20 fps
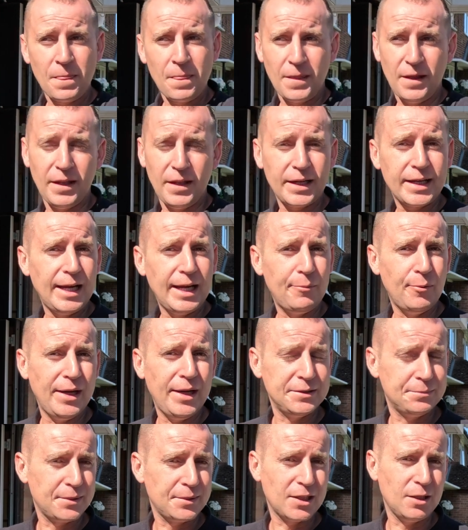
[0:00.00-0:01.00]
that that cable
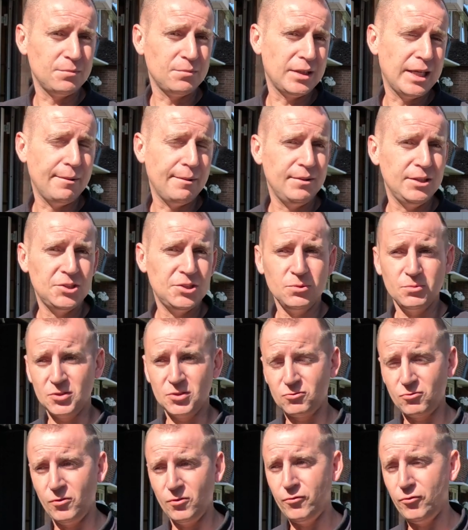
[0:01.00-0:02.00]
hasn't become damaged, no one's
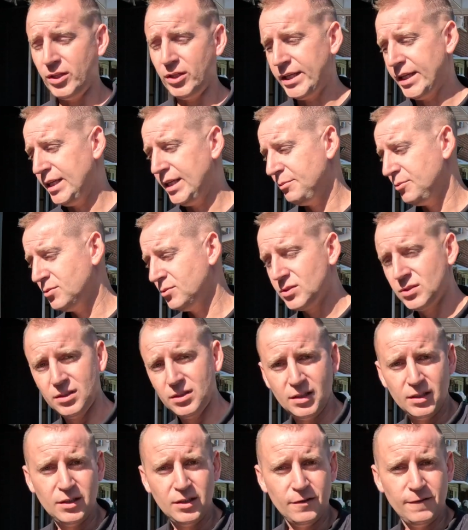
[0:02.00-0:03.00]
screwed for any cables.
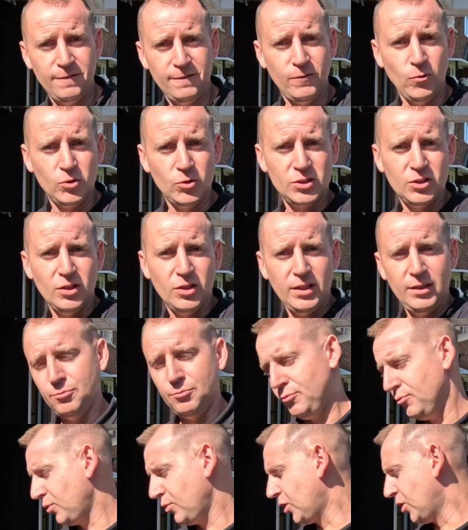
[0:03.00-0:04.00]
Fortunately,
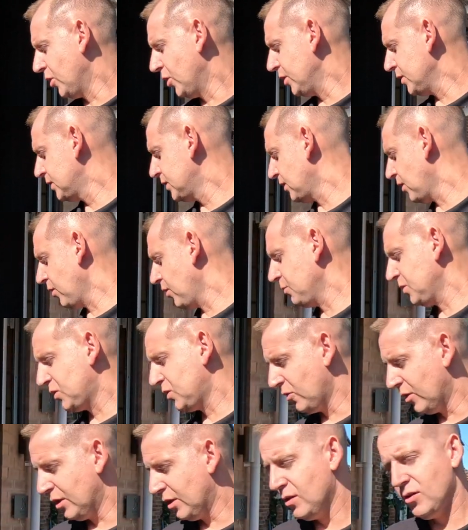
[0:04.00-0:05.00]
we're all good, so I'm just
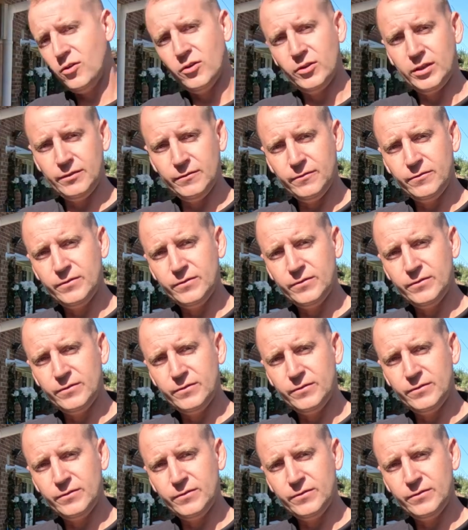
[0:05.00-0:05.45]
doing a live